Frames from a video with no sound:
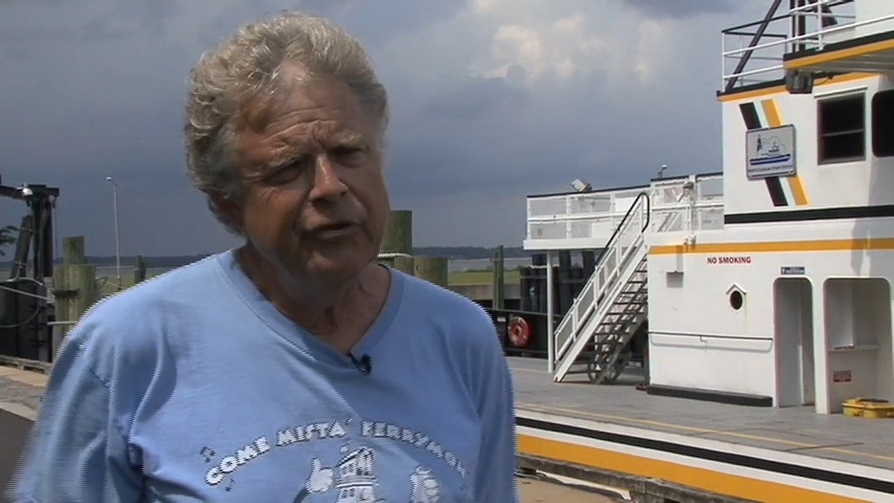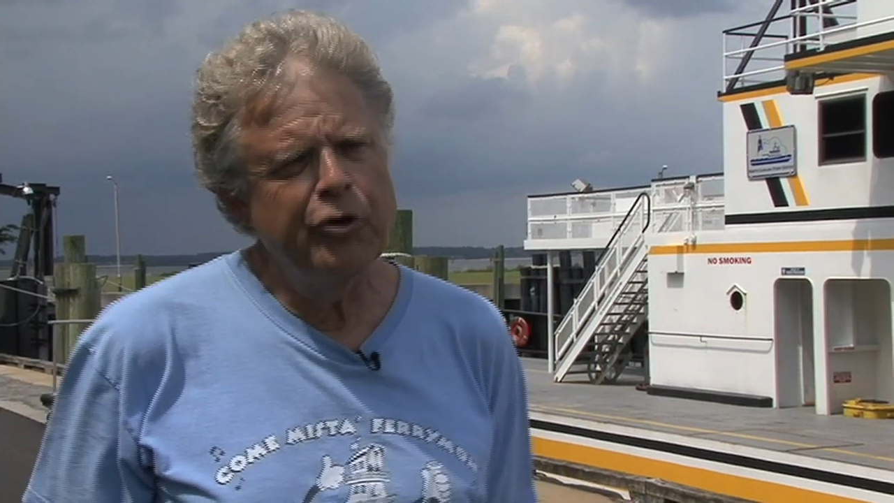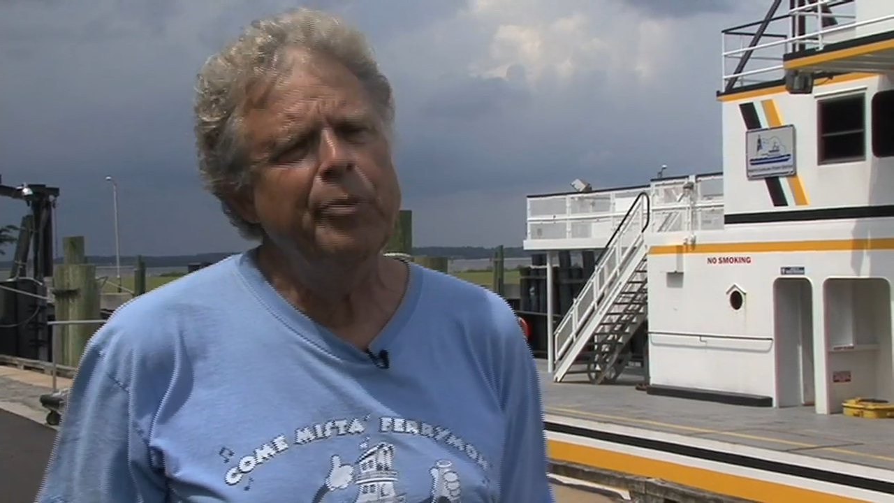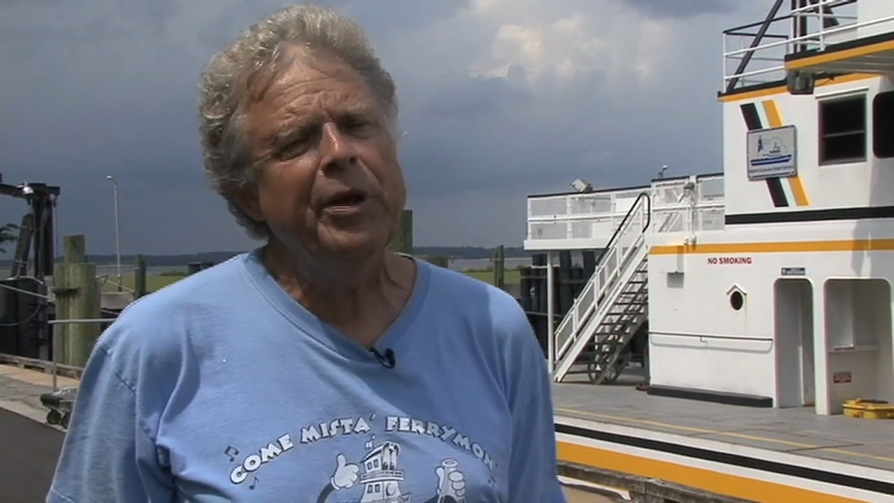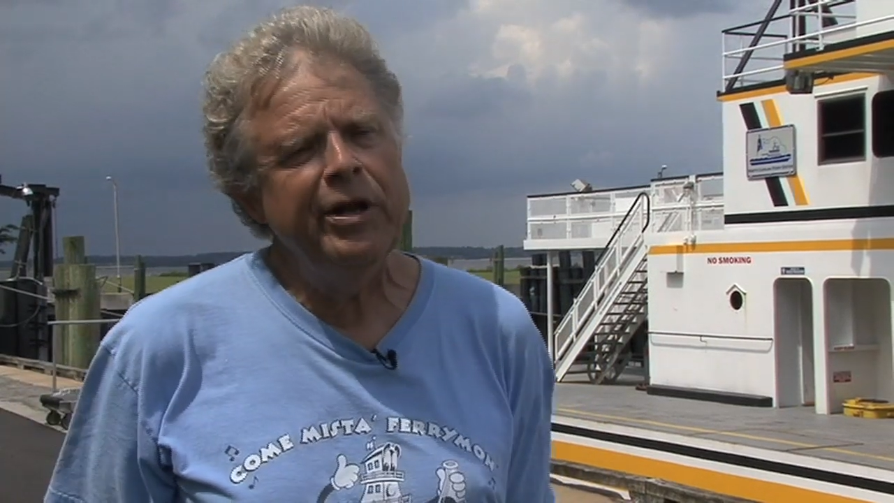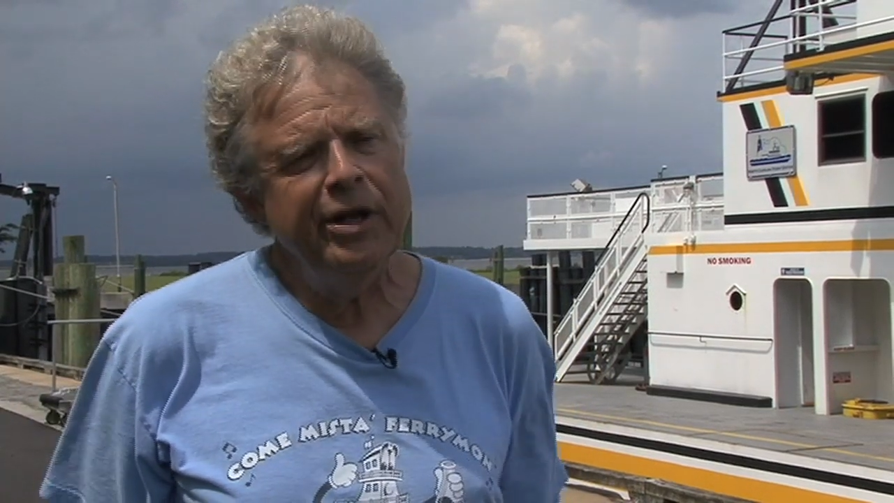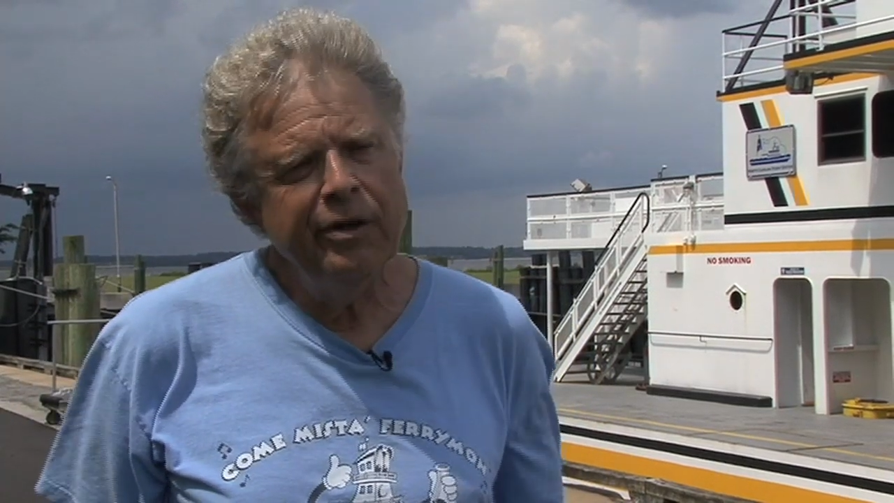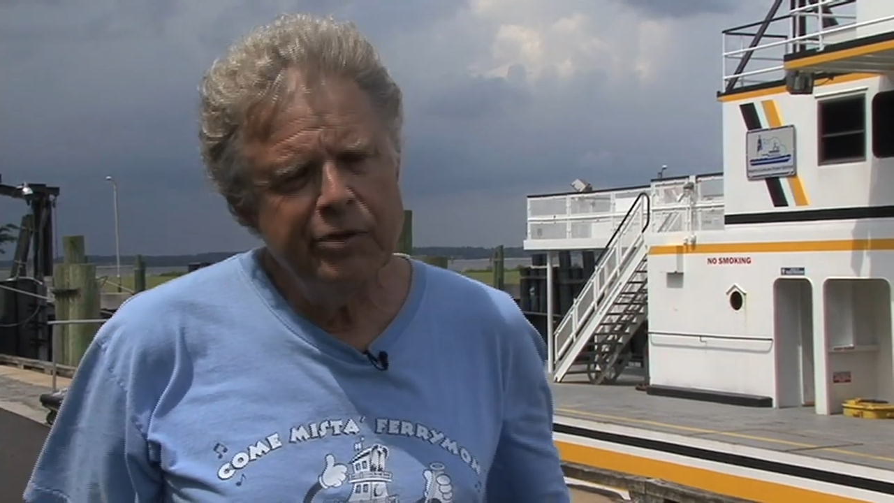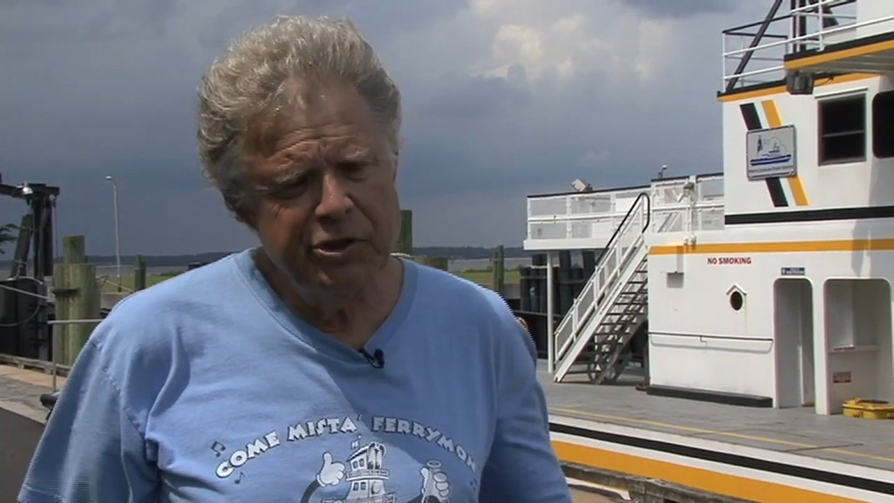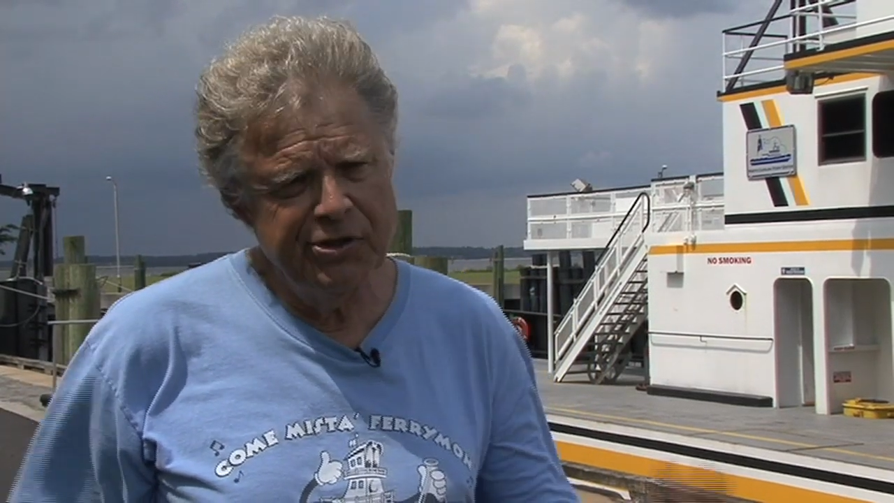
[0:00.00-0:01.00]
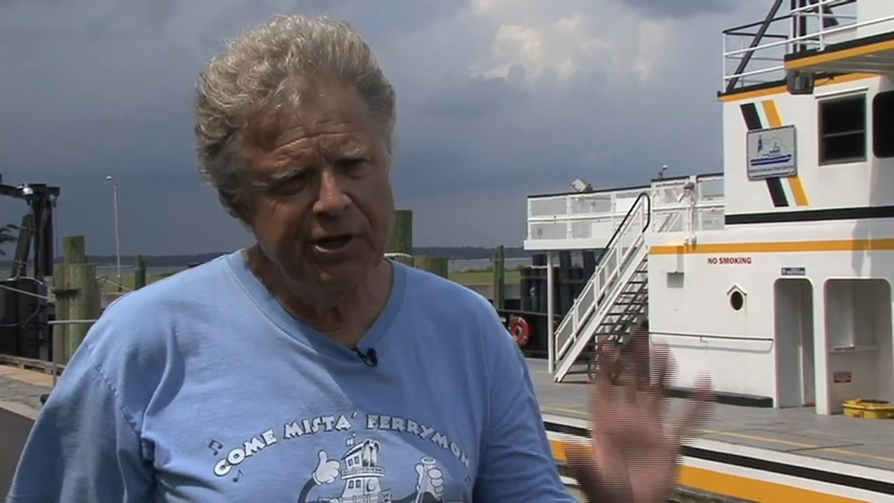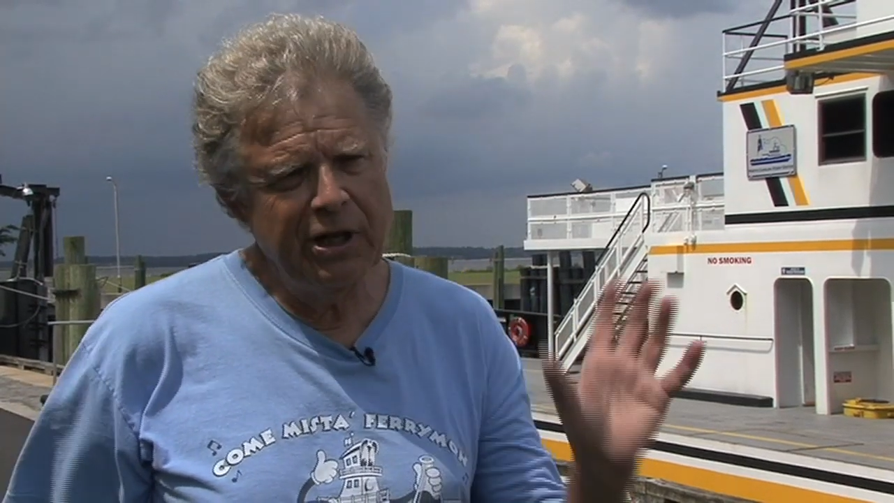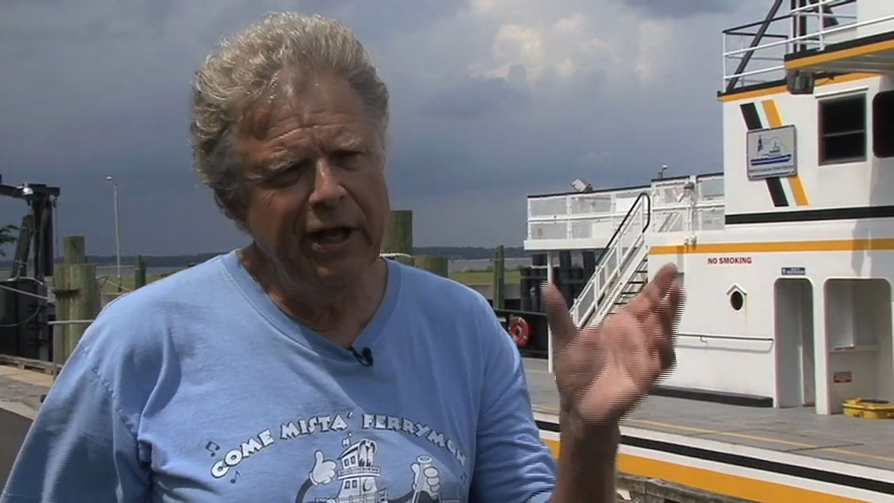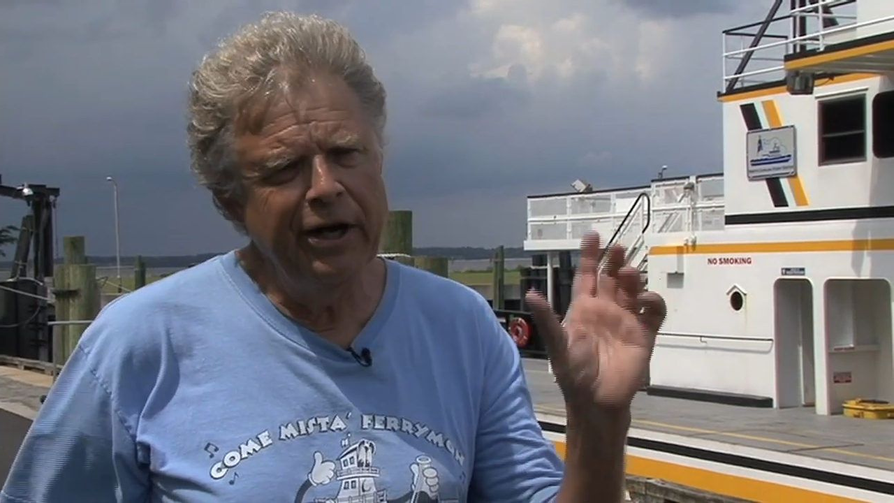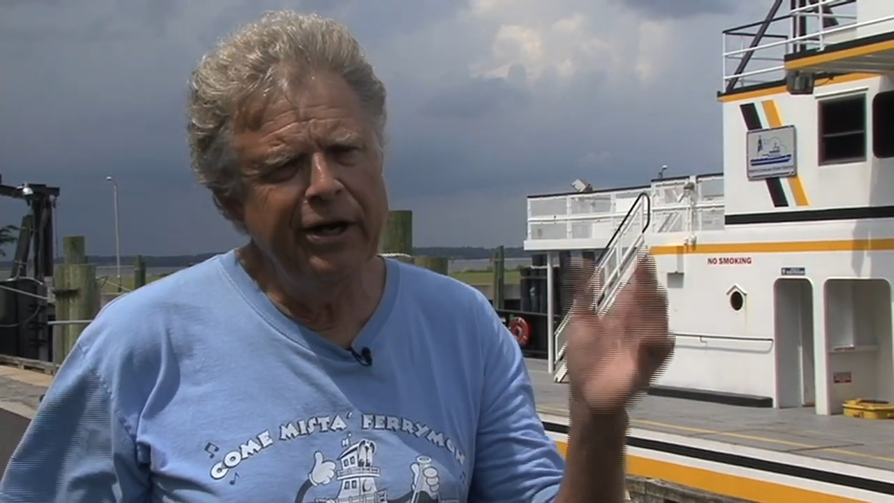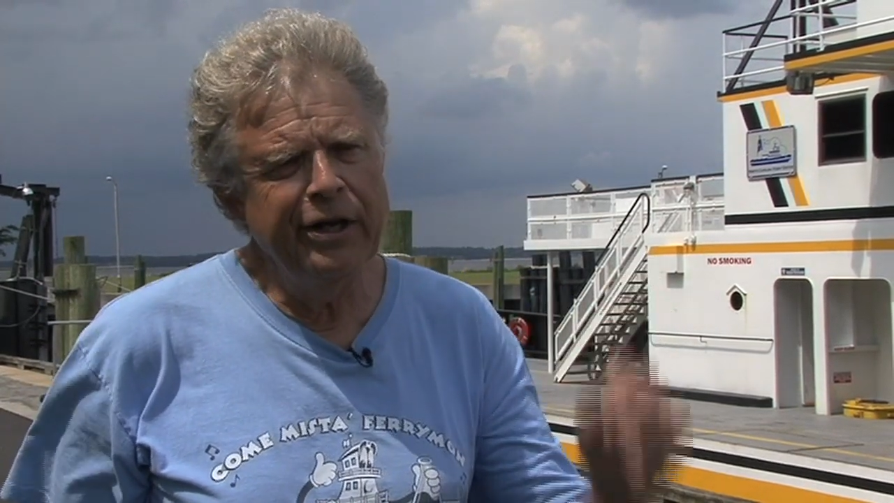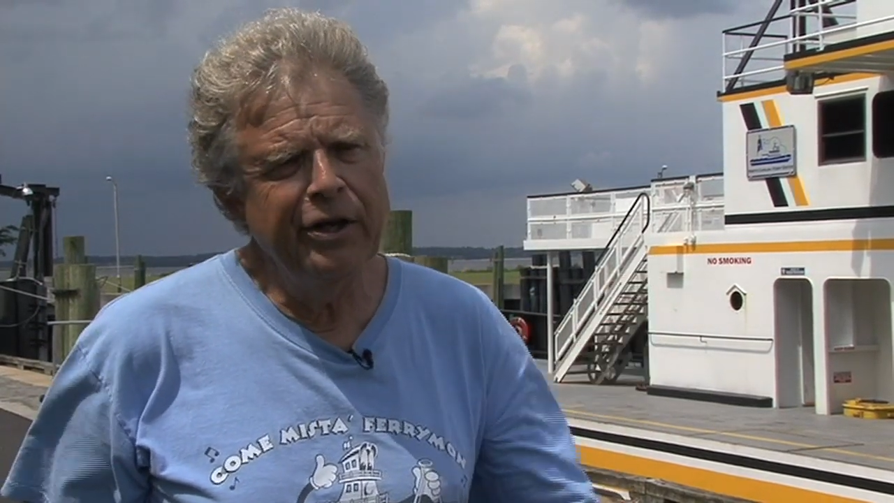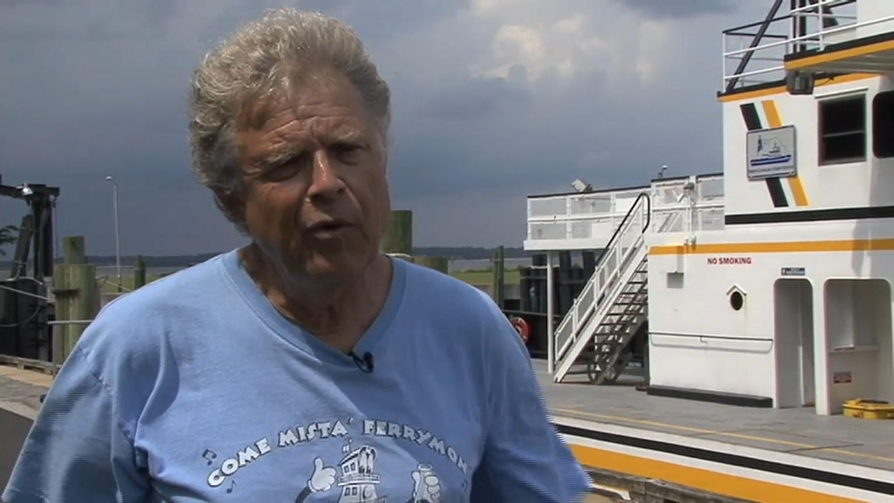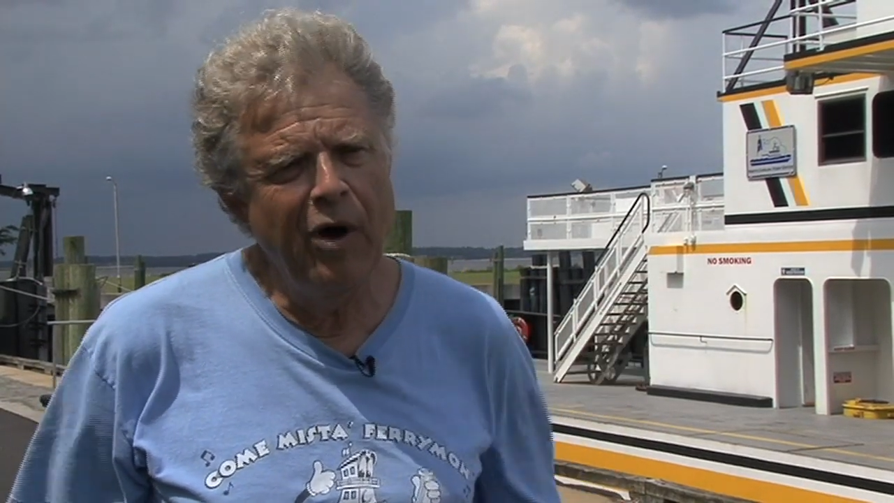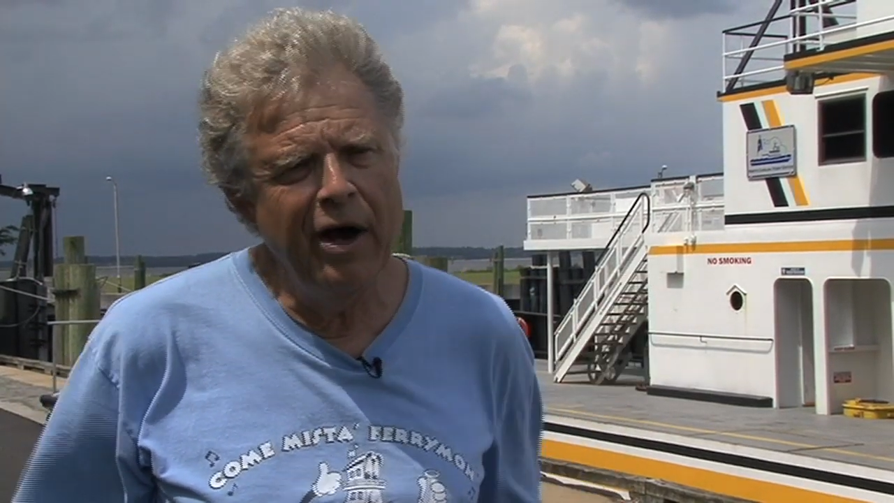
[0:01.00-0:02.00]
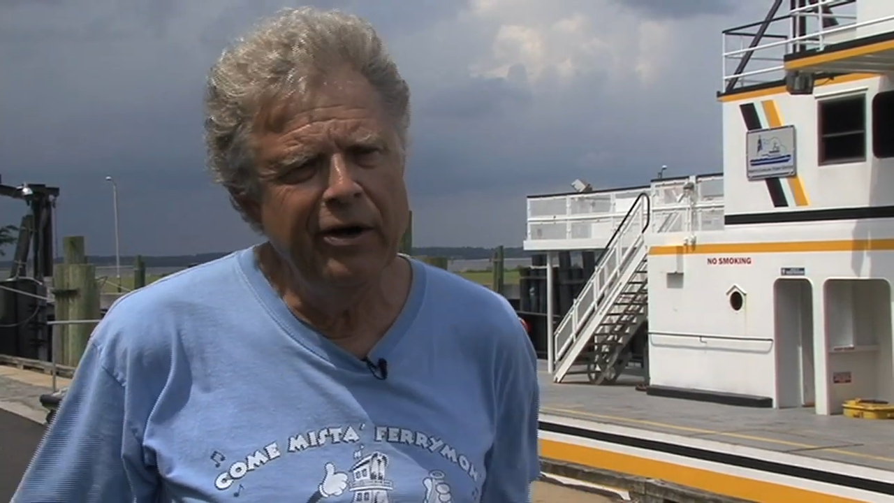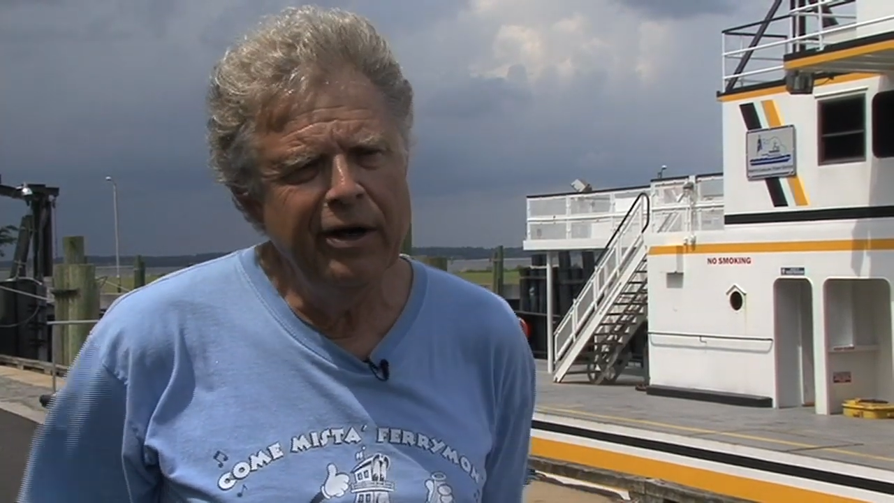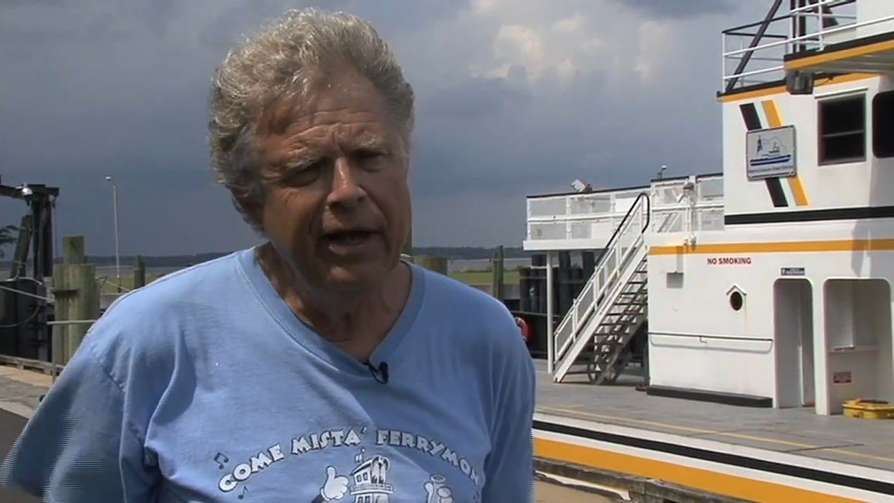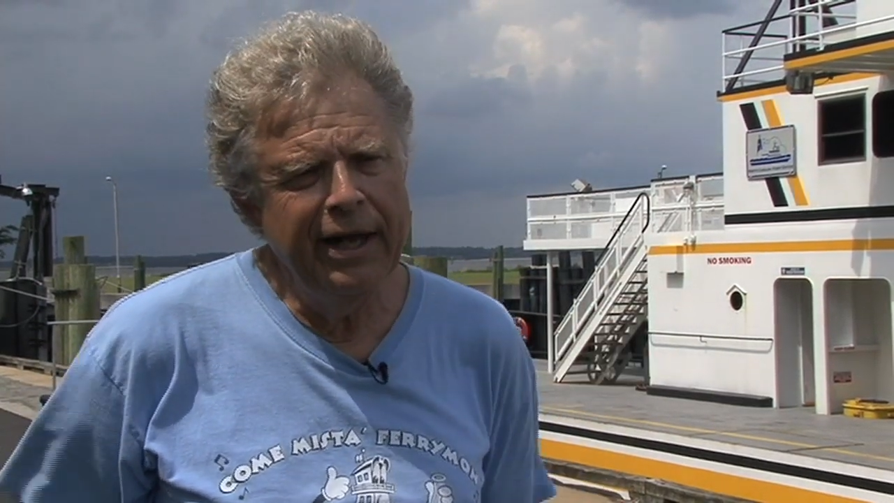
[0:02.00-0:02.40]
turbidity, which is the clarity of the water,